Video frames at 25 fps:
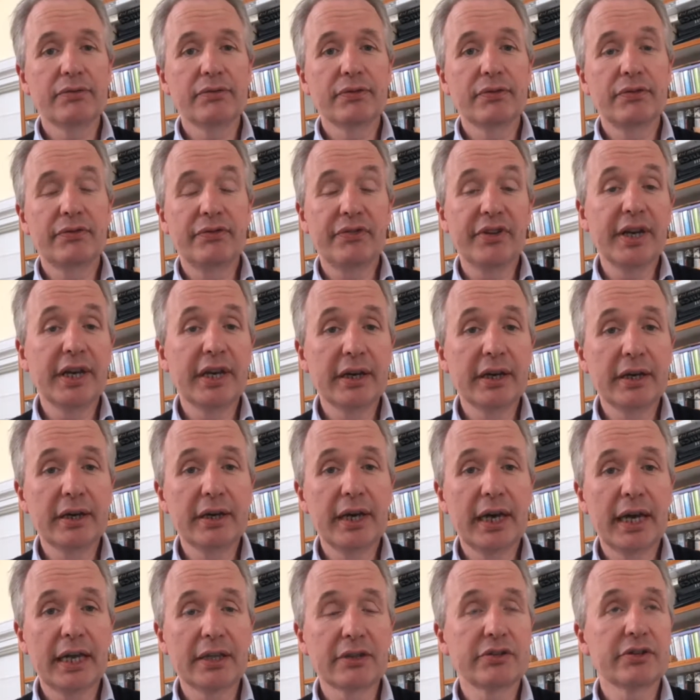fear
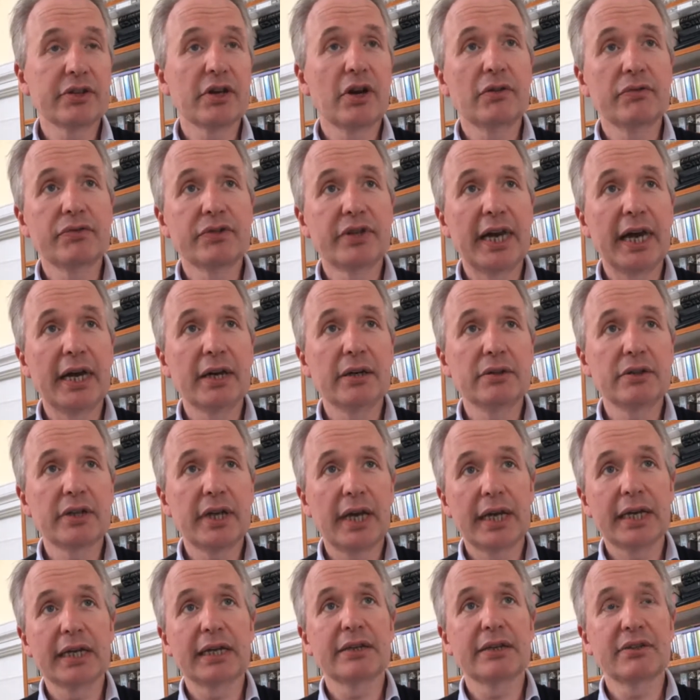and self-doubt
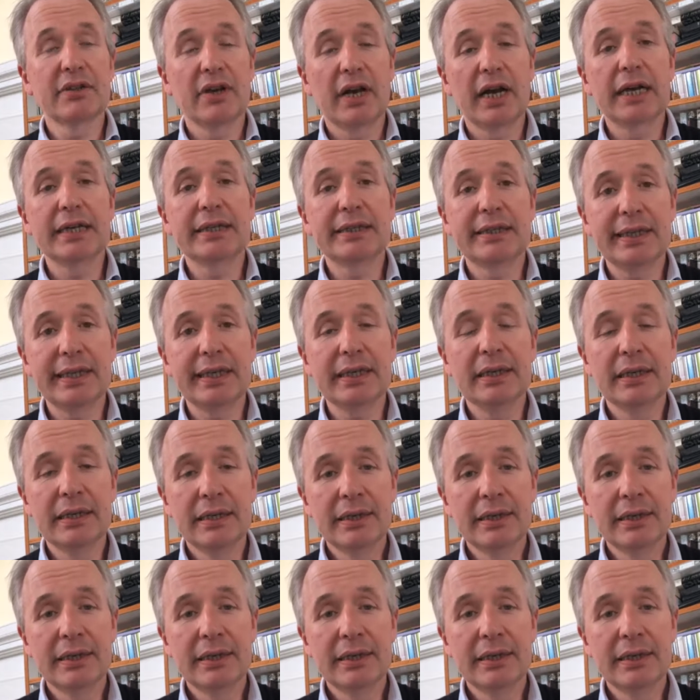and anxiety,